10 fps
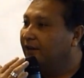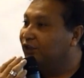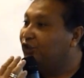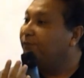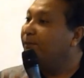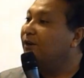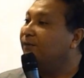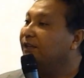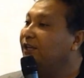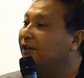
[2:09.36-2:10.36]
Achievement
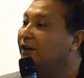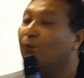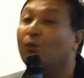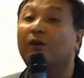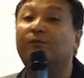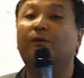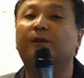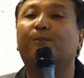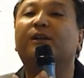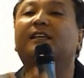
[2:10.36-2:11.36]
of the Year Award for
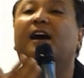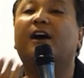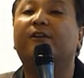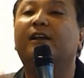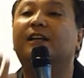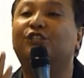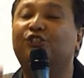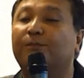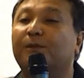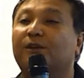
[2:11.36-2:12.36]
the Berita Harian
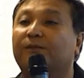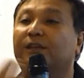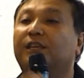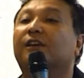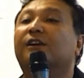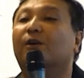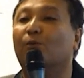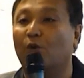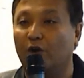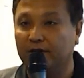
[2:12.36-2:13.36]
Achievement of the Year
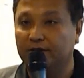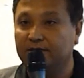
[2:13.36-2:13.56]
Award.